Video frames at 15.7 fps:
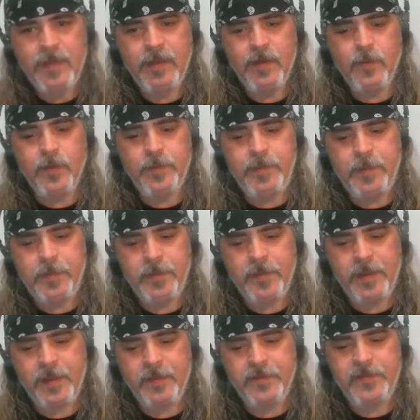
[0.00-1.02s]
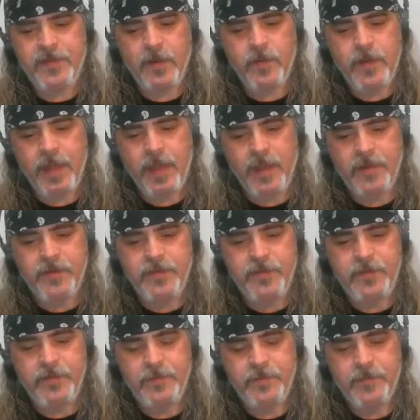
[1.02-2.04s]
When people think of
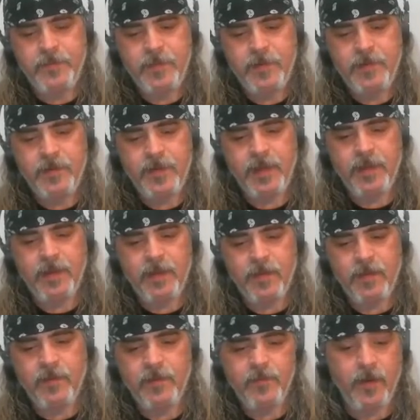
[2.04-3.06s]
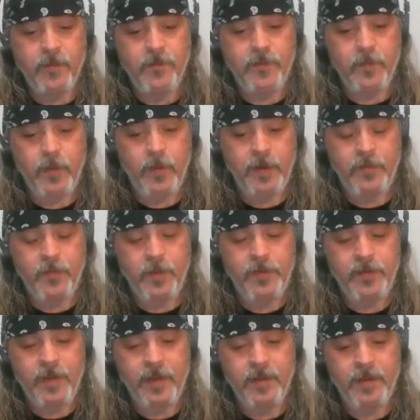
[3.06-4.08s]
Stonehenge, they for whatever
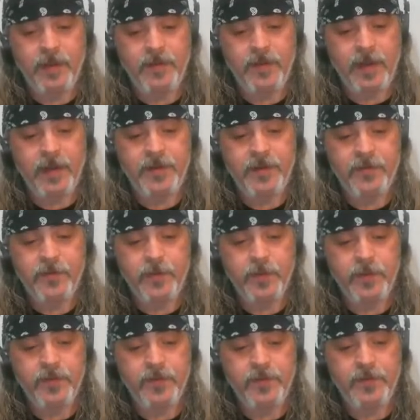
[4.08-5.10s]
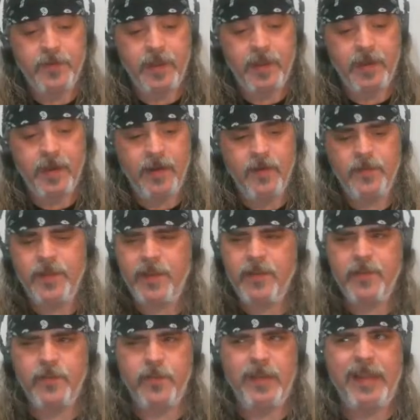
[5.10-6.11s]
reason they tie it to druids, and I don't think
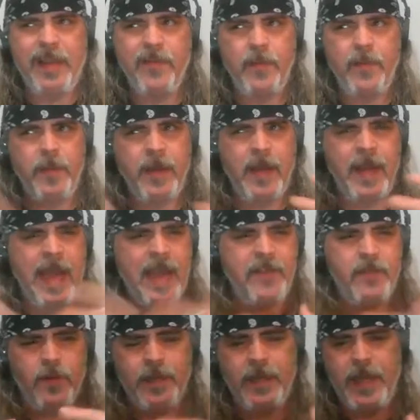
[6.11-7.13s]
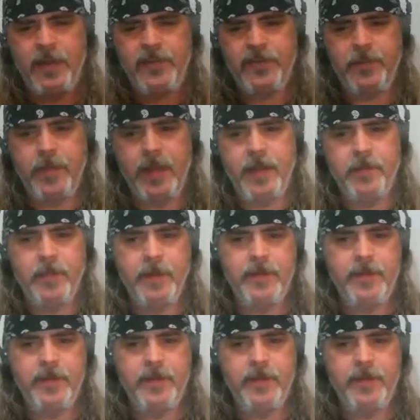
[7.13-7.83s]
there's really ever been an actual connection made.